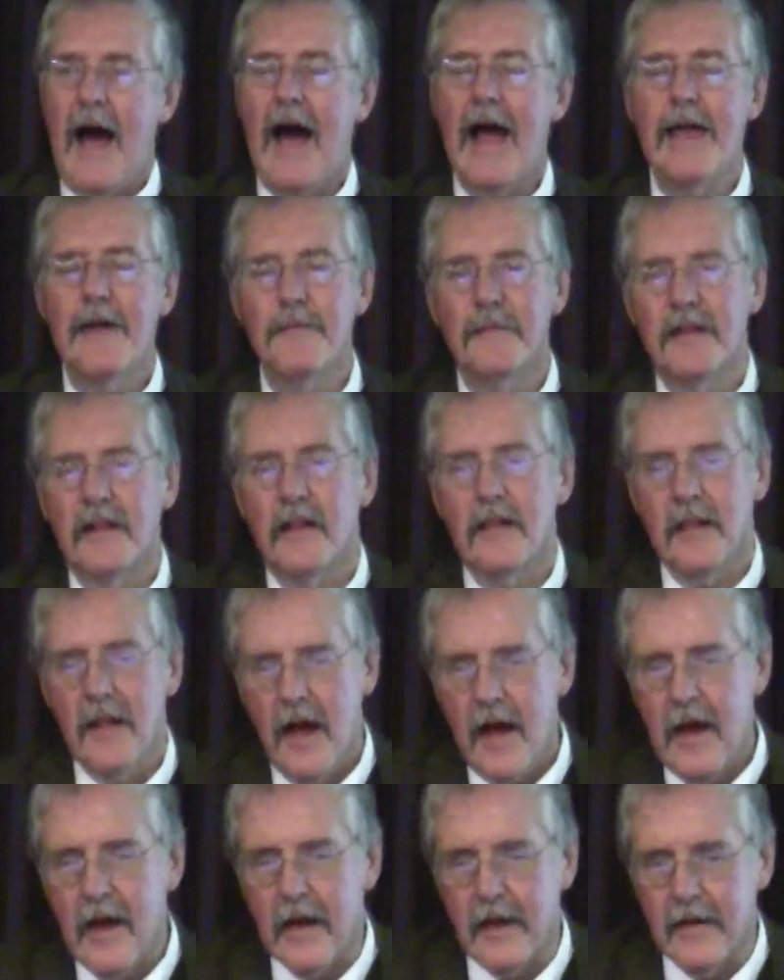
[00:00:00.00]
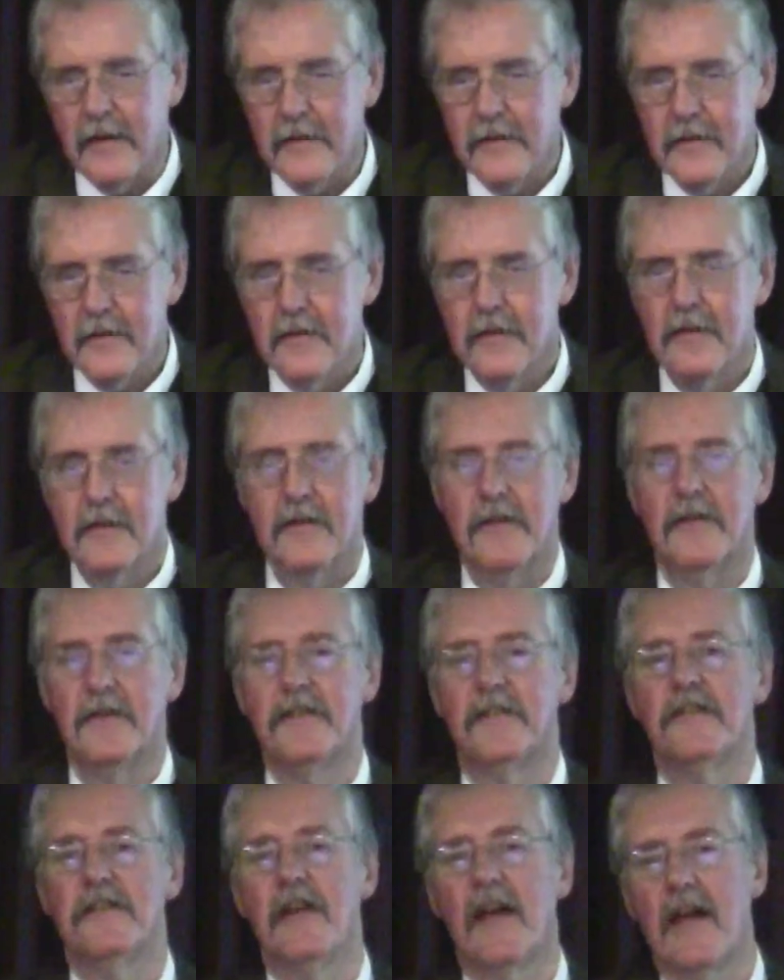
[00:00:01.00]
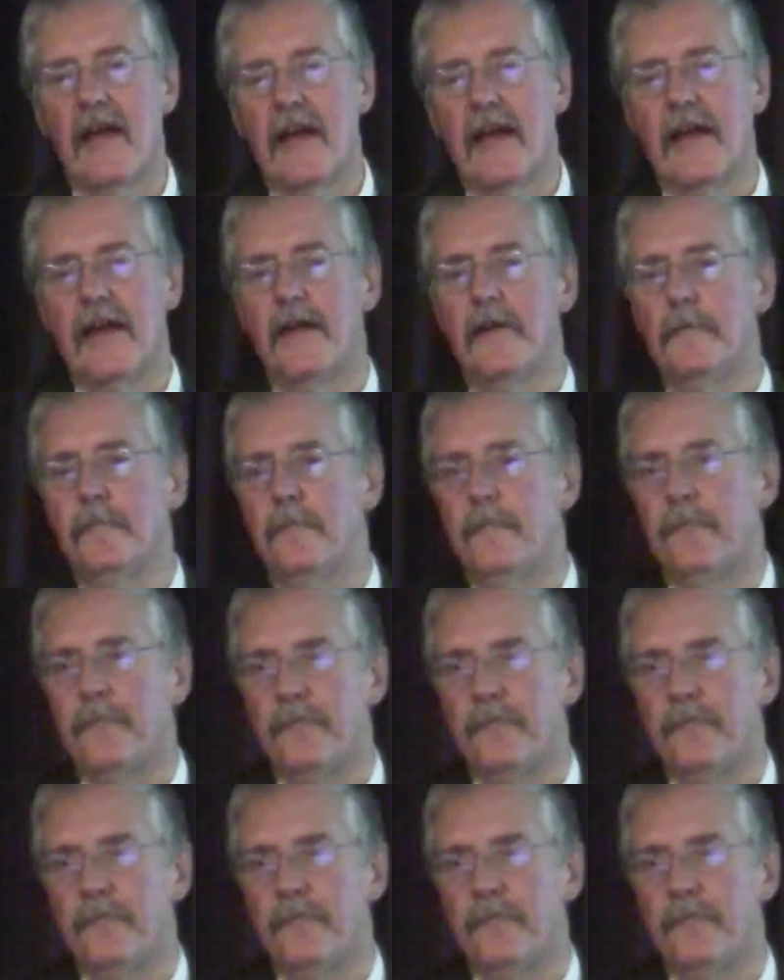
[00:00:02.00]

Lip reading: I am inclined to say